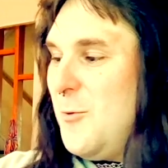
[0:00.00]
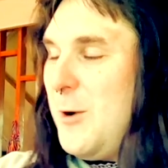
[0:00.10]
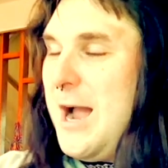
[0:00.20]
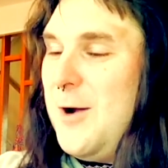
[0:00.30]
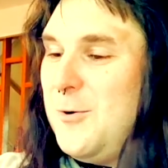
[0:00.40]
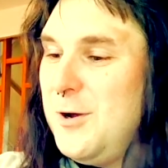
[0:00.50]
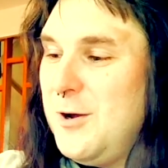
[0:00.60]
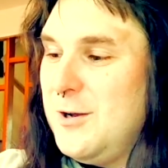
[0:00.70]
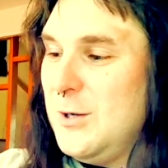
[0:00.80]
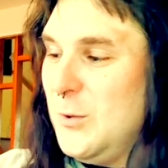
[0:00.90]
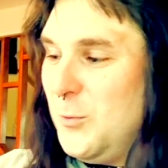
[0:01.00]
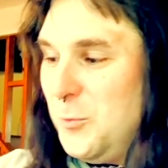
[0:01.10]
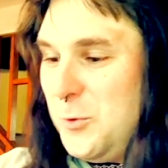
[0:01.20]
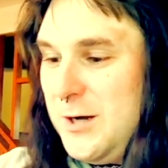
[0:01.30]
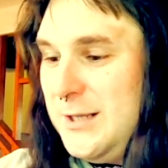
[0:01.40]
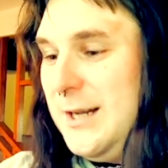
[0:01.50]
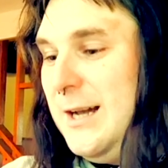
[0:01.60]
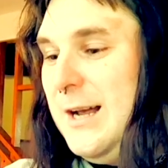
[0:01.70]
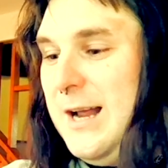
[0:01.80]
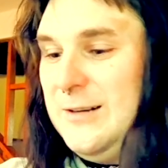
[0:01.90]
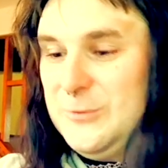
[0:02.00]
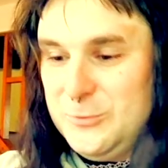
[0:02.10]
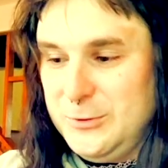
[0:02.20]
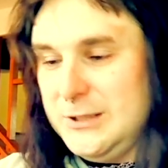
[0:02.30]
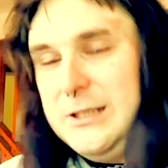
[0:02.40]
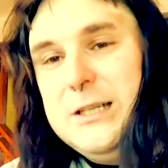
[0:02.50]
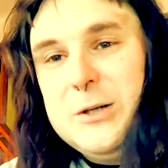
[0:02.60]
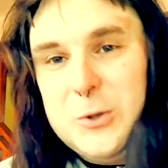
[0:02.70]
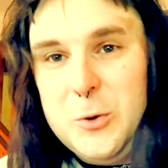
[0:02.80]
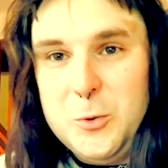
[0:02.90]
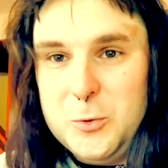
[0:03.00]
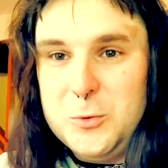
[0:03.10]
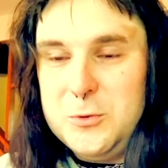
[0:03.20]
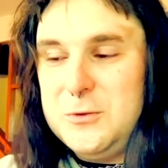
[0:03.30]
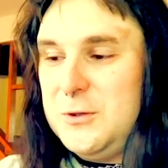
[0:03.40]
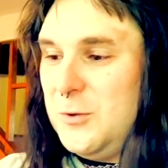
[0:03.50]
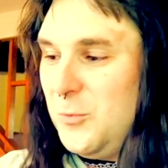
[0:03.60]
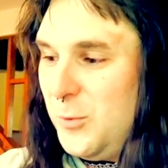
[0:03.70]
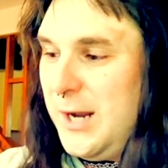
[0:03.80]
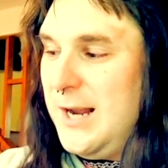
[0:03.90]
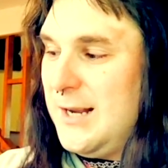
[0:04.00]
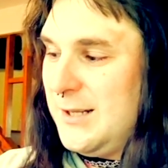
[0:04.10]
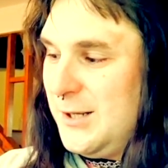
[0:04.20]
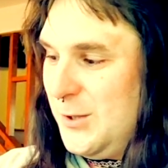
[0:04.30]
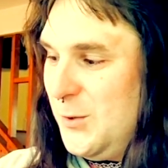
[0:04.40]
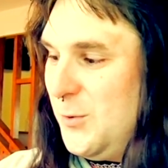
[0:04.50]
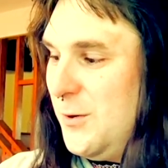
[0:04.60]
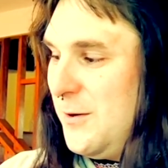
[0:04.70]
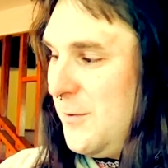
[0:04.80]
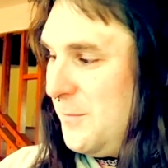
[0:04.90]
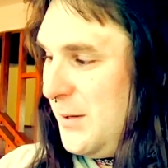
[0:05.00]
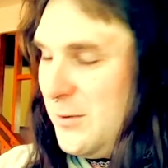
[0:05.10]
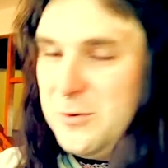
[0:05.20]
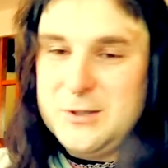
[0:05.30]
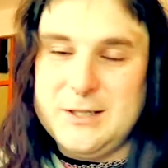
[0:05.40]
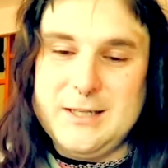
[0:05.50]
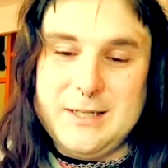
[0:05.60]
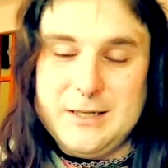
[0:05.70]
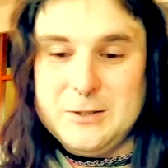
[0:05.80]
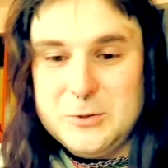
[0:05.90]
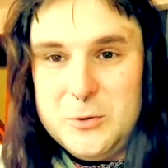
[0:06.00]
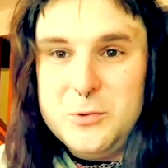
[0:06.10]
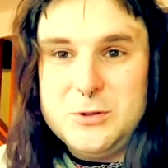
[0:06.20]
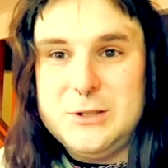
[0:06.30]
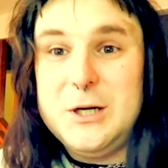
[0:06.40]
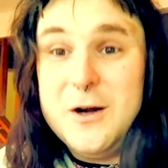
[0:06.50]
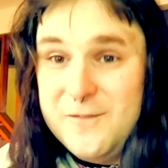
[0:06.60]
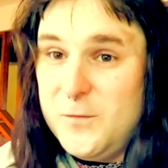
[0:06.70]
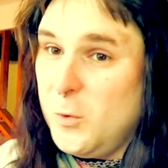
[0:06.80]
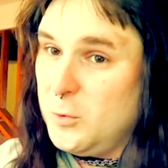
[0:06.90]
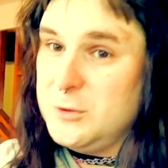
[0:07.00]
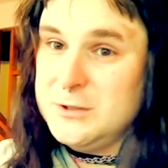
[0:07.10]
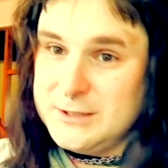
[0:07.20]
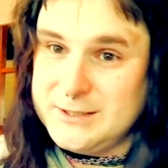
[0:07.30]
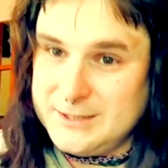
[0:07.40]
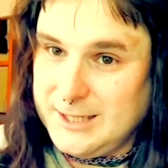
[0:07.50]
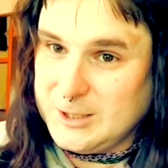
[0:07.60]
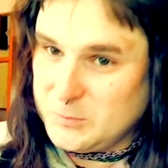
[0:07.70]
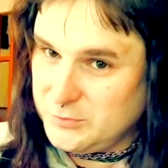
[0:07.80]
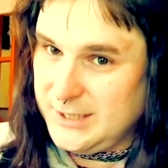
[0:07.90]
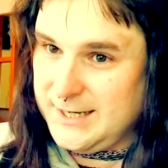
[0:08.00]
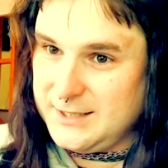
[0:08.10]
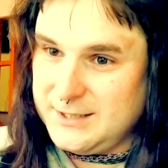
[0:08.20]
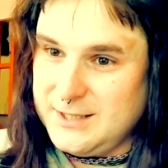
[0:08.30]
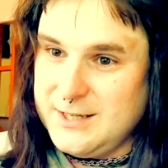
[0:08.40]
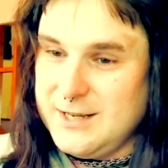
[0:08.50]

Wow, what a really cool way to build a lore for the Sega brand.